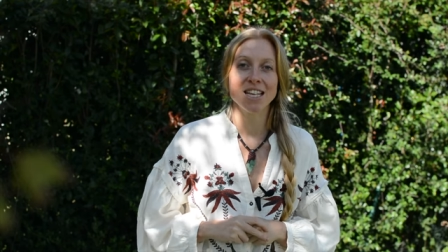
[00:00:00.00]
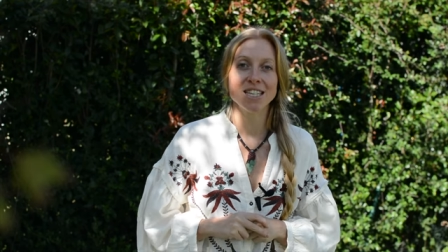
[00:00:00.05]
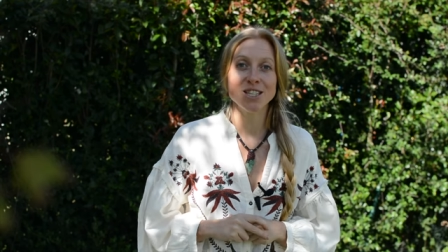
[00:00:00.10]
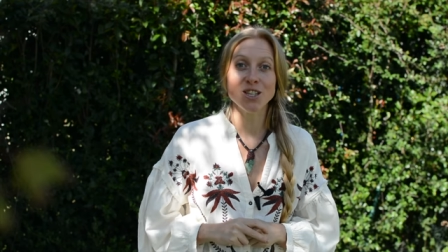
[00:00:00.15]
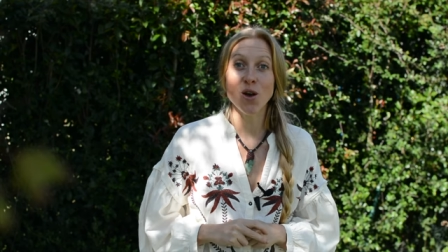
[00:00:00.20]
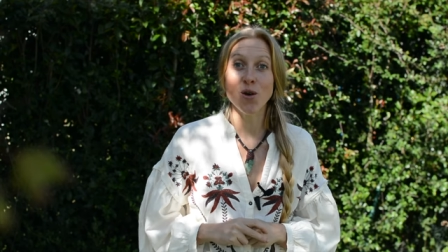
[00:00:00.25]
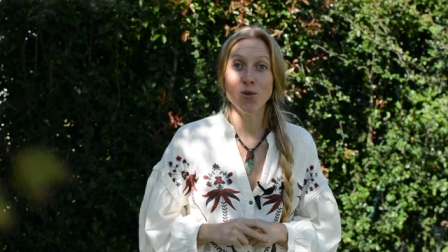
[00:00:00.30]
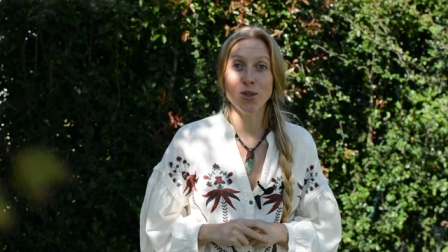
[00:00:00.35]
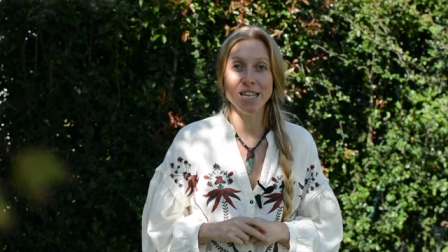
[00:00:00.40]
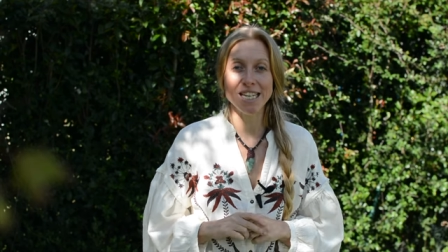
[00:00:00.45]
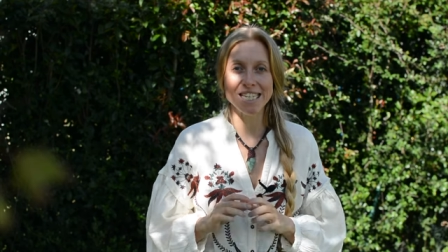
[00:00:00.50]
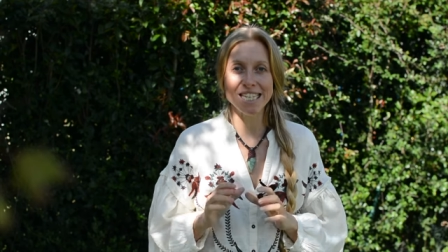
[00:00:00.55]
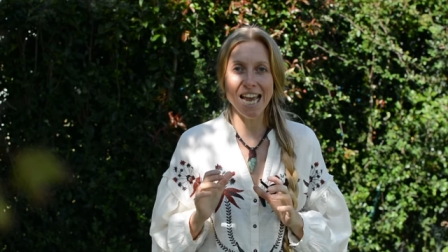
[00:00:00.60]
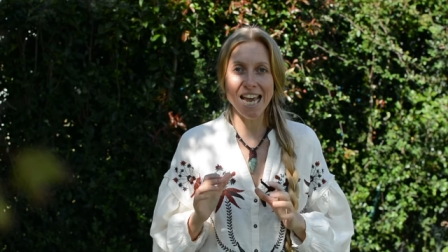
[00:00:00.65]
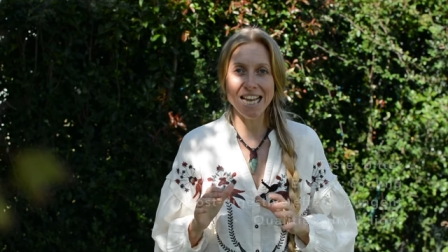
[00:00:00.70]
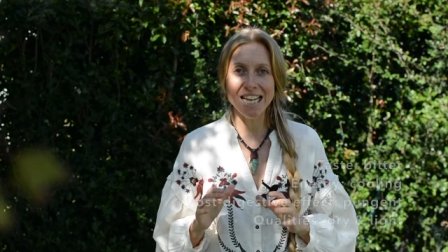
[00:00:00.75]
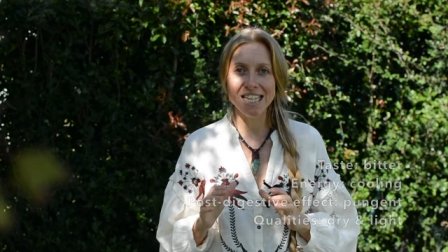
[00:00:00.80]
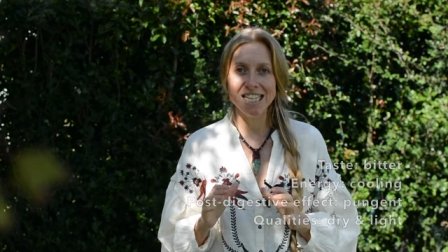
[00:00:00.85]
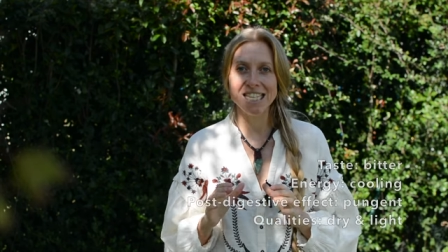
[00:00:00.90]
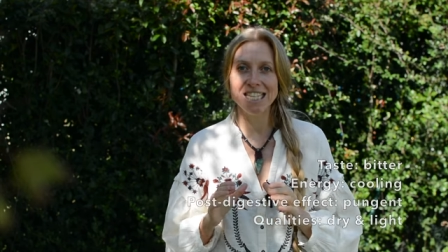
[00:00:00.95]
So the
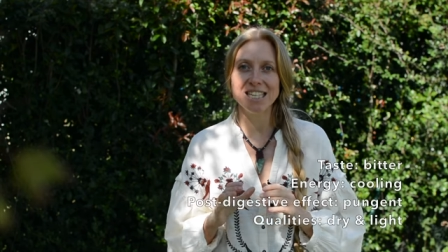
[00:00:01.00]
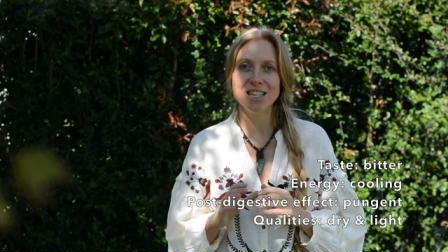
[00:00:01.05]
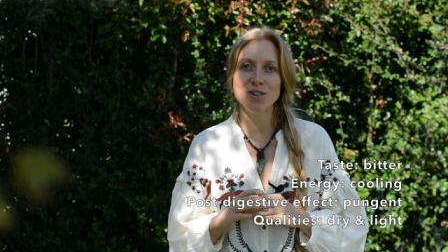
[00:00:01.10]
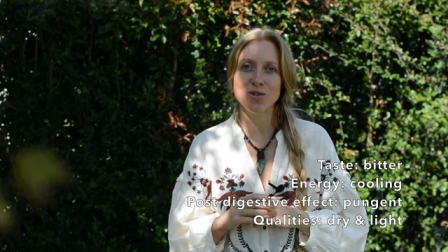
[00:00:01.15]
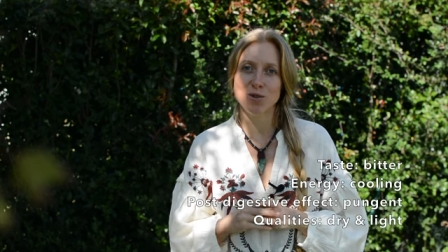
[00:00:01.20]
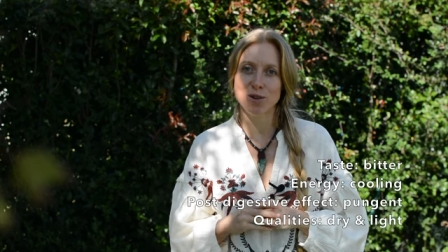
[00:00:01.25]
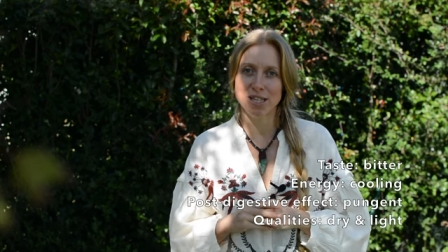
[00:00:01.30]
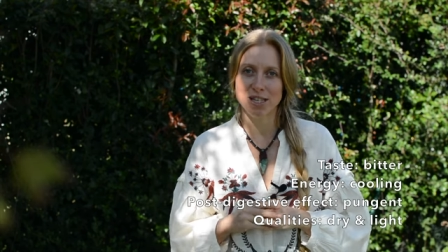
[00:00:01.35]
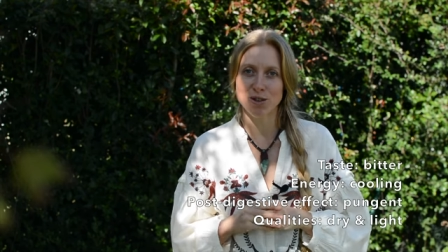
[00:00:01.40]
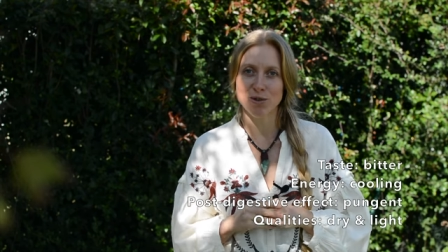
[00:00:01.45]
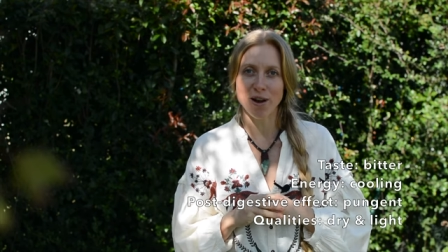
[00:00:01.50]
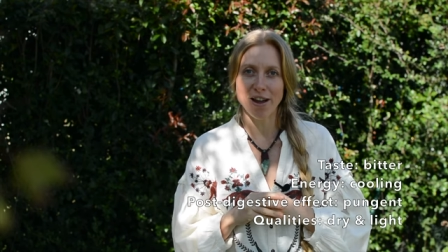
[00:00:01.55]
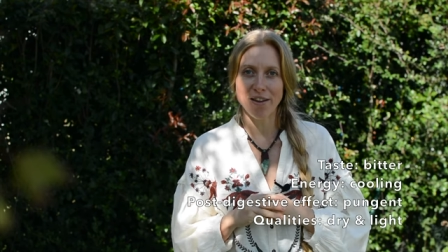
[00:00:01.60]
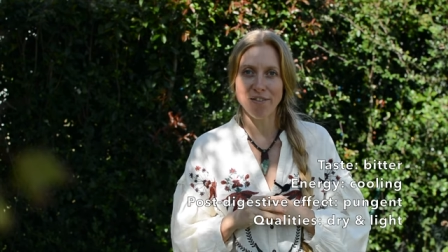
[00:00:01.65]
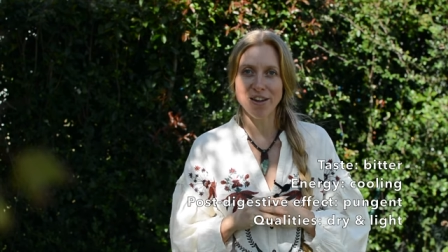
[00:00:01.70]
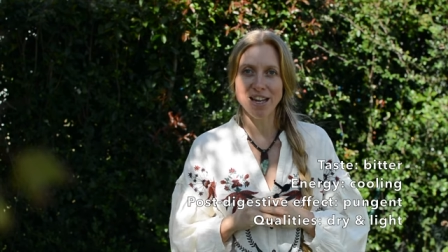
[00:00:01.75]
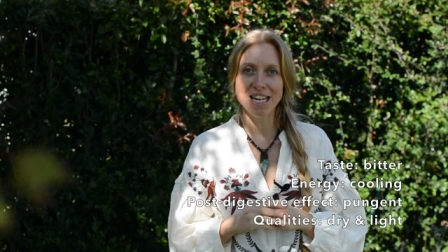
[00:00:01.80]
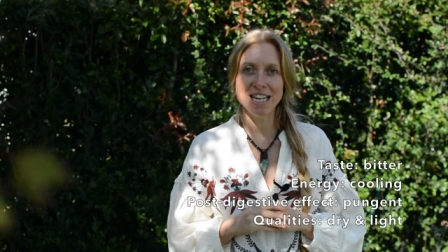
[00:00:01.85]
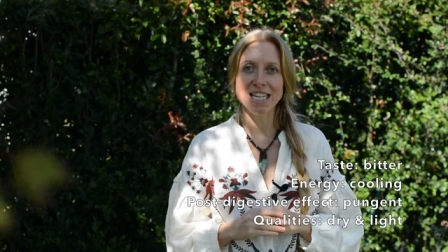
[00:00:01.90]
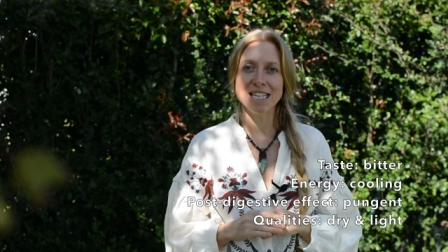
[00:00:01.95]
taste, according to
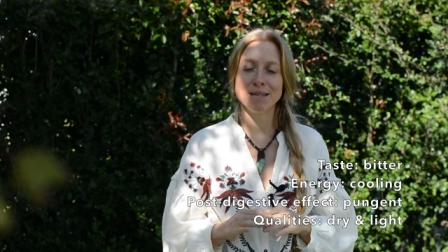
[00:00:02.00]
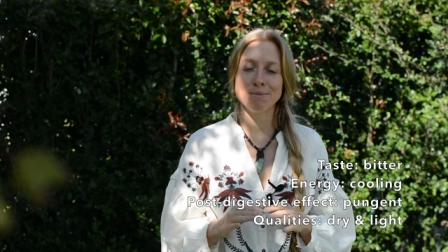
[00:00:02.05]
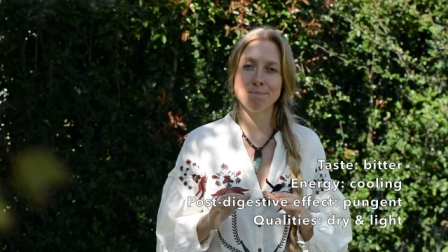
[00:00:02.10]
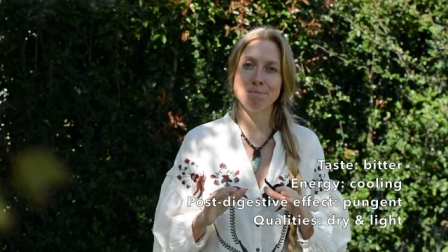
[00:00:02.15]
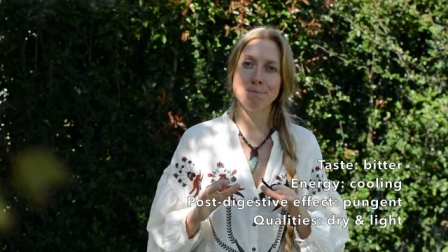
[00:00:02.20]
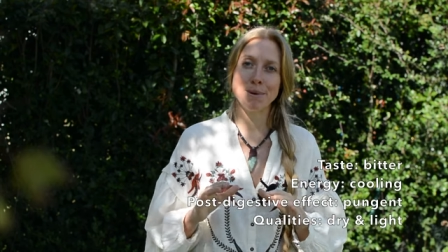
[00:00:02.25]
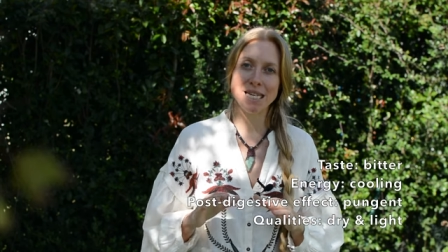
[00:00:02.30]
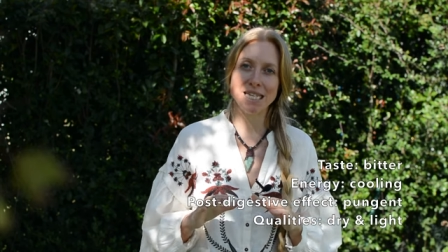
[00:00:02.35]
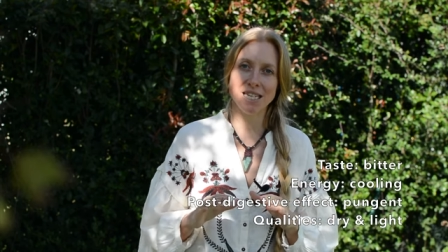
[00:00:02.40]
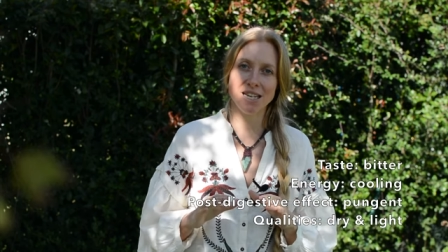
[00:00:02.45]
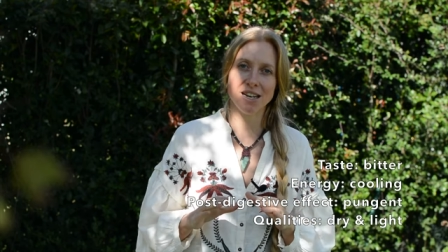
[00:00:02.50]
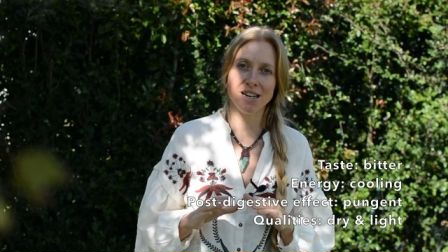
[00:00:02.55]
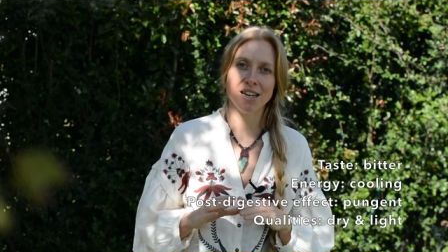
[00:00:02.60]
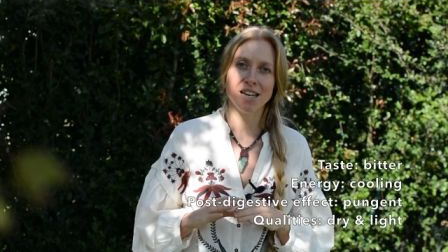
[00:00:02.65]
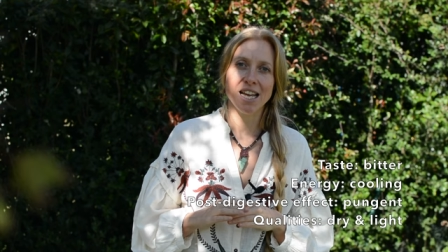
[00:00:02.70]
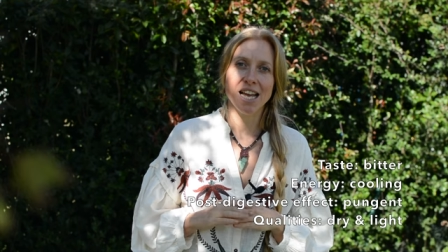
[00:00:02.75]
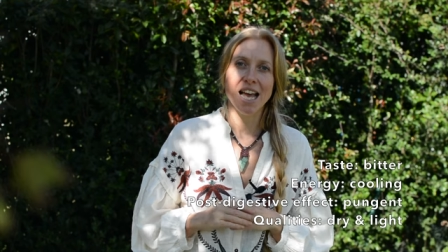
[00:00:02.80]
Ayurveda, is bitter,